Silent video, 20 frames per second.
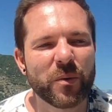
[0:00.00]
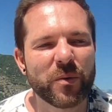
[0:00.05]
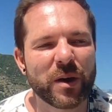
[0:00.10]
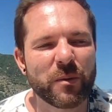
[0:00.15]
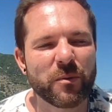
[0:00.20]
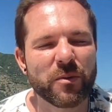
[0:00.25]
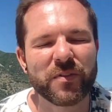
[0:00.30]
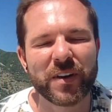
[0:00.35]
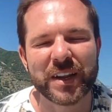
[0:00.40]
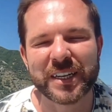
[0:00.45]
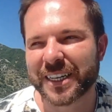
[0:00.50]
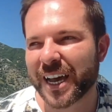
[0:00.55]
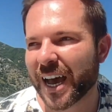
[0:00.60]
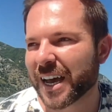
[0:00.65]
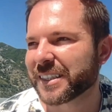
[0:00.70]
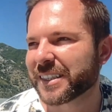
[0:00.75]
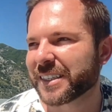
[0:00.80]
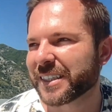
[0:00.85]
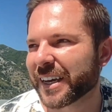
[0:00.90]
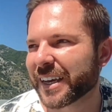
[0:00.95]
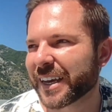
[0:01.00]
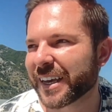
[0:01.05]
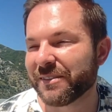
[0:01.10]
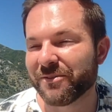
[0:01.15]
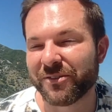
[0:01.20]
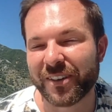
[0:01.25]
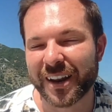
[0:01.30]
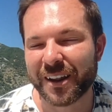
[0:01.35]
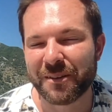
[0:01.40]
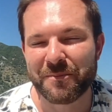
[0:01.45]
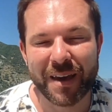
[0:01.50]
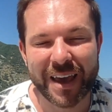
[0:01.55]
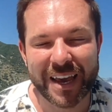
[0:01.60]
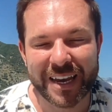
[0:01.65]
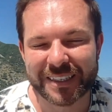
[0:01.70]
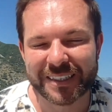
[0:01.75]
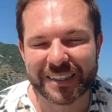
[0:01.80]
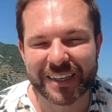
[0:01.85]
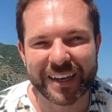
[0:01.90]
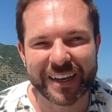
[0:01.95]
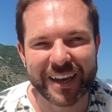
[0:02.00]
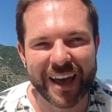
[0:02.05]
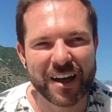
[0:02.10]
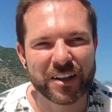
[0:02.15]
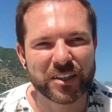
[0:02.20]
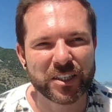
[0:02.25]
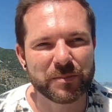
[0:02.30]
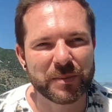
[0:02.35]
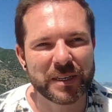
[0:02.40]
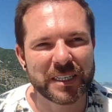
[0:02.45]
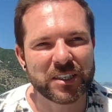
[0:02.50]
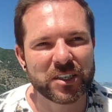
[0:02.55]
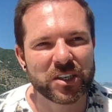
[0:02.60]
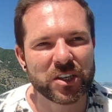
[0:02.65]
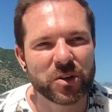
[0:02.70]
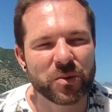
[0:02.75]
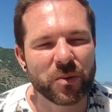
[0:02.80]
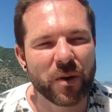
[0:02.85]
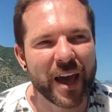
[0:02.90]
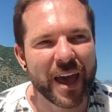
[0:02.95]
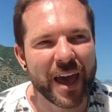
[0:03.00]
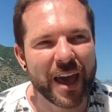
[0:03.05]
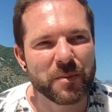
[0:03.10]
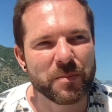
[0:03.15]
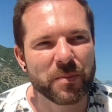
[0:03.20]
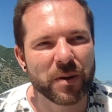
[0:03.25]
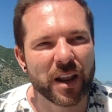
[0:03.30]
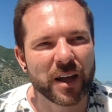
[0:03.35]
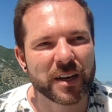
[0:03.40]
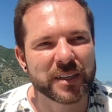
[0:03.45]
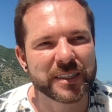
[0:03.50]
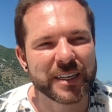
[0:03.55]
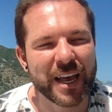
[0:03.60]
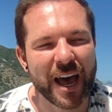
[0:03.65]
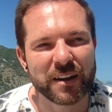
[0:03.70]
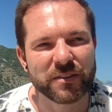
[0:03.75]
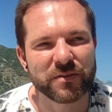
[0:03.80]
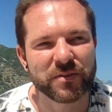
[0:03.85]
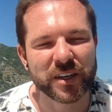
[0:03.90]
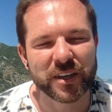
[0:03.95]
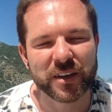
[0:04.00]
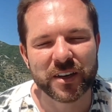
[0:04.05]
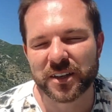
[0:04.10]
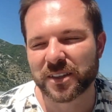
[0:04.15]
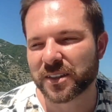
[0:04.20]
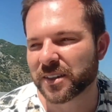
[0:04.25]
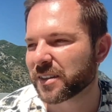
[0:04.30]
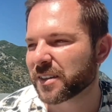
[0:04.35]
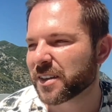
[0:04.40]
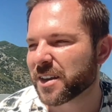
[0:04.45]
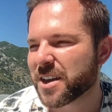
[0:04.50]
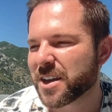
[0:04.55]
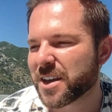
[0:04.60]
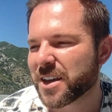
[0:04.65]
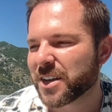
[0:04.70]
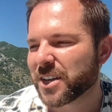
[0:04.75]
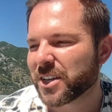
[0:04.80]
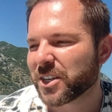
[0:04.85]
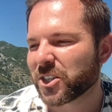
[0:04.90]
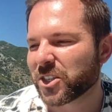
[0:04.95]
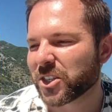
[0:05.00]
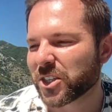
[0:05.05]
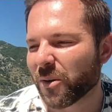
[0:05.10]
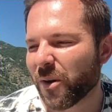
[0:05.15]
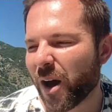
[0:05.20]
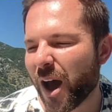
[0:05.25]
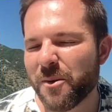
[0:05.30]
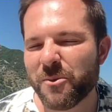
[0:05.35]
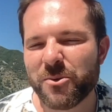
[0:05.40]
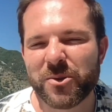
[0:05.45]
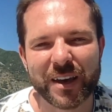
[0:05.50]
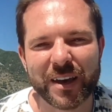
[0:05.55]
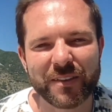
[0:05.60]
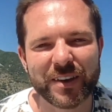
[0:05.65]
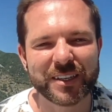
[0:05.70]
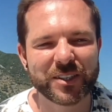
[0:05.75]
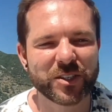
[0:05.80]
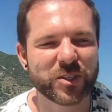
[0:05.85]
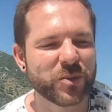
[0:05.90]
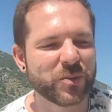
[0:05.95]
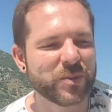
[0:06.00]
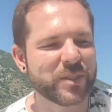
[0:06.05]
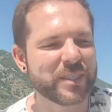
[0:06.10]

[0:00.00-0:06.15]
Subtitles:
They were fantastic, in fact, amazing LGBTQIA plus advocates. So I will give it to